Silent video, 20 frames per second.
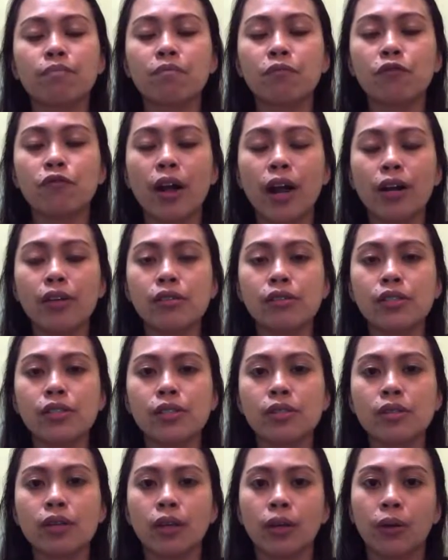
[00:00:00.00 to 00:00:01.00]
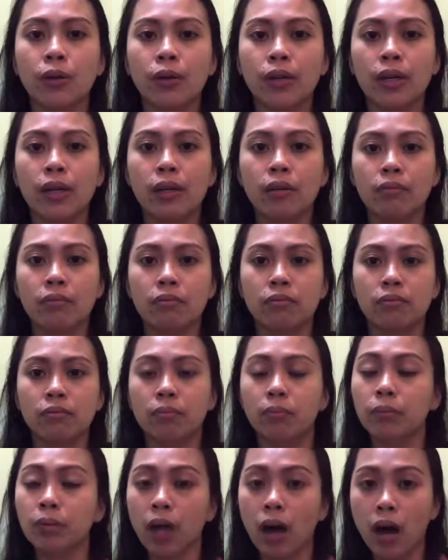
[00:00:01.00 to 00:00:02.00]
various Korean
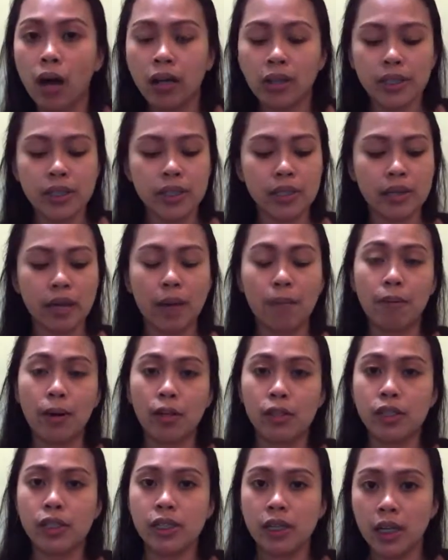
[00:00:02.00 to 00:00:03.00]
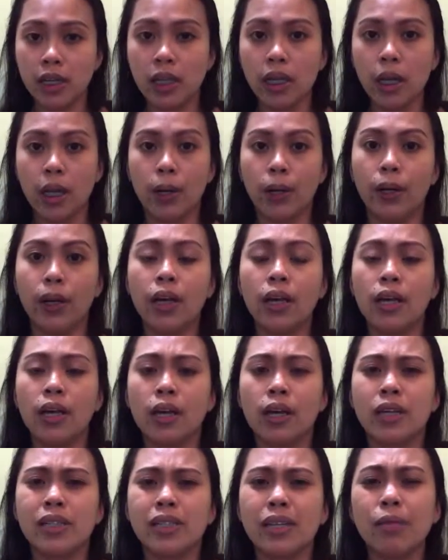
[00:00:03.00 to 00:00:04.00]
blogs about skincare,
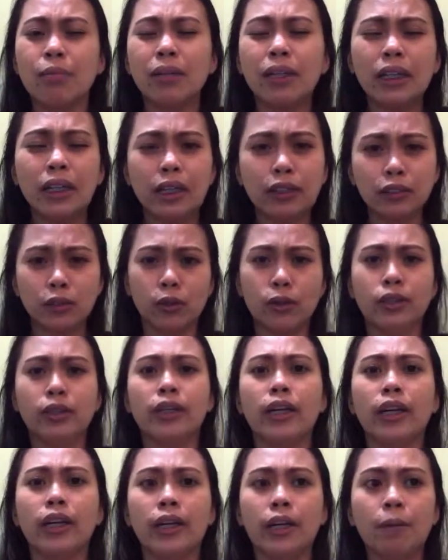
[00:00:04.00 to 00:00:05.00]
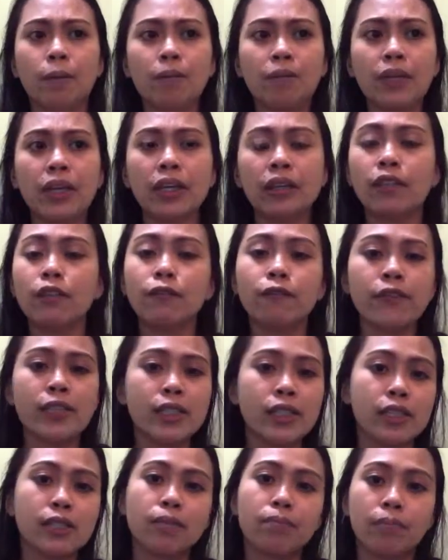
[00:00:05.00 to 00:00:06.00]
sabi nila doon na it
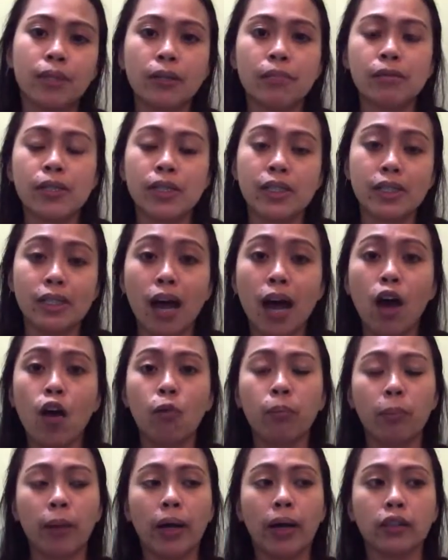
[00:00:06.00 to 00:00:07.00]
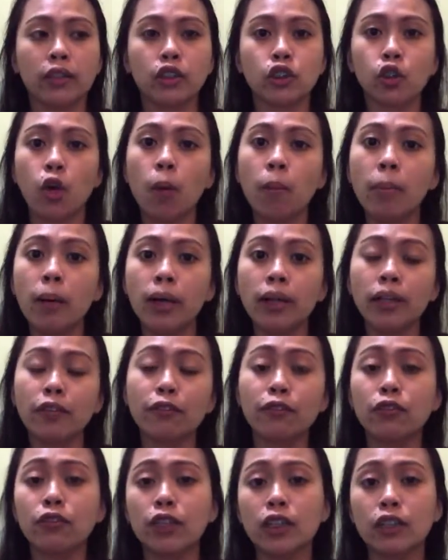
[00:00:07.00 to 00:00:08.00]
defeats the purpose daw pag sobra
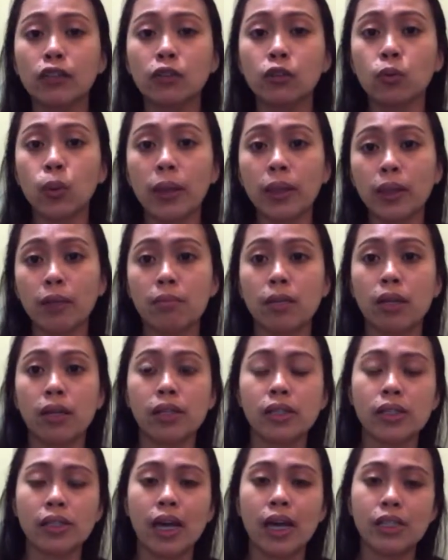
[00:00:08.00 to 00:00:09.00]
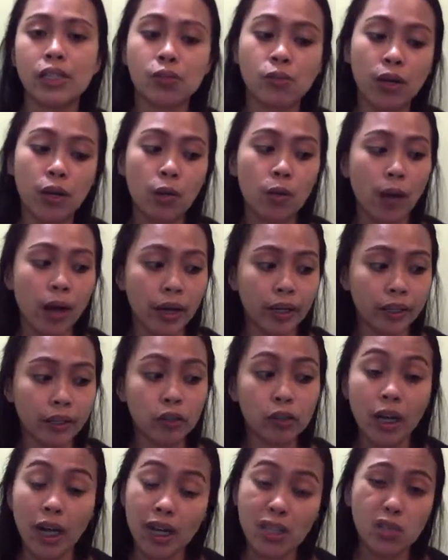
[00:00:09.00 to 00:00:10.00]
ng 15 to 20 minutes as required,
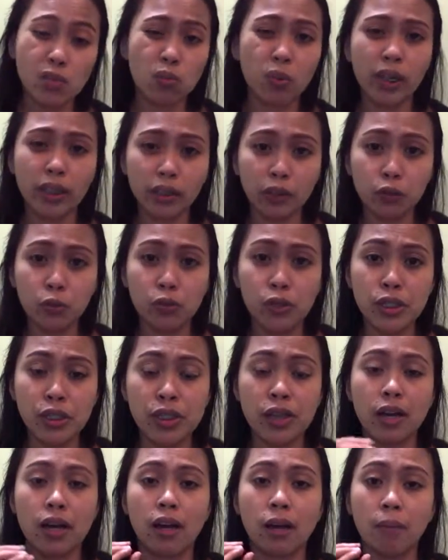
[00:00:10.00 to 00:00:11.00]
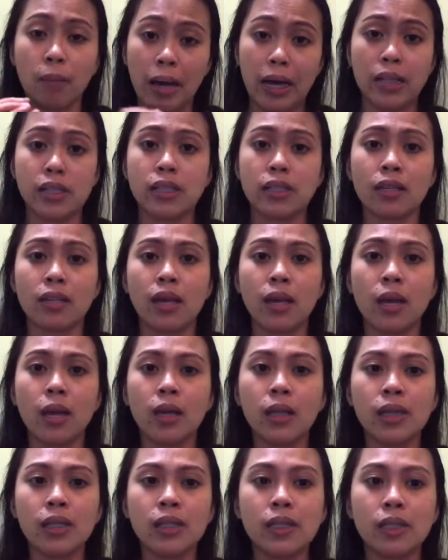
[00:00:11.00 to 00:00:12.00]
doon nakasulat doon sa mask.
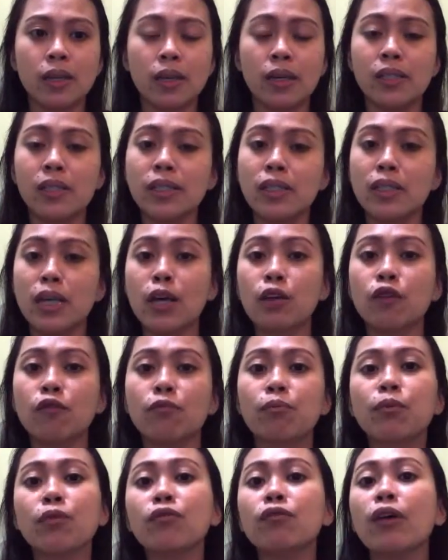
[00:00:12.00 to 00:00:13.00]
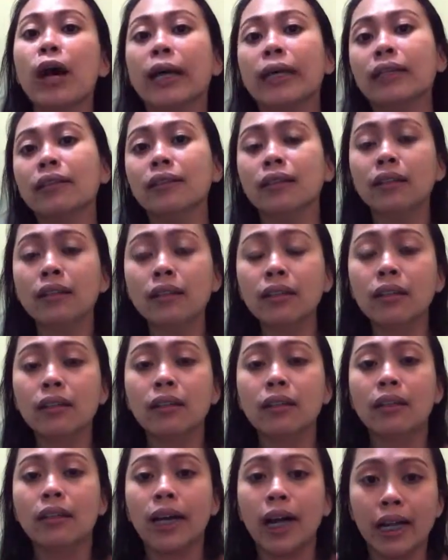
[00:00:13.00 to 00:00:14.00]
Kasi instead of providing
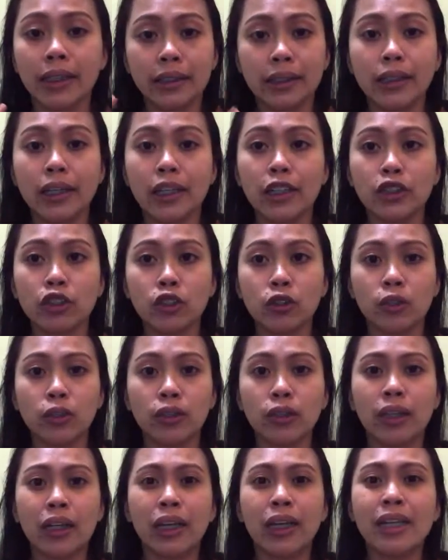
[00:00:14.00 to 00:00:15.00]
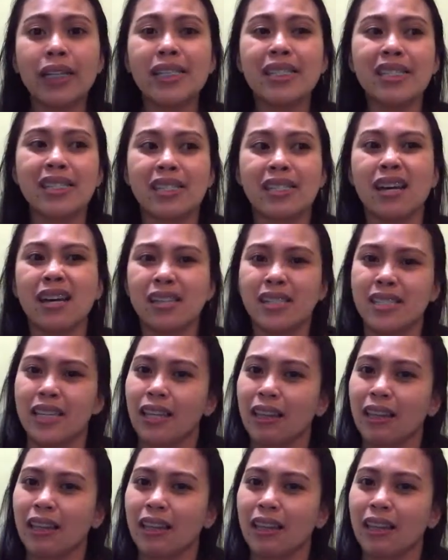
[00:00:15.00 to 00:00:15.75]
hydration, it sucks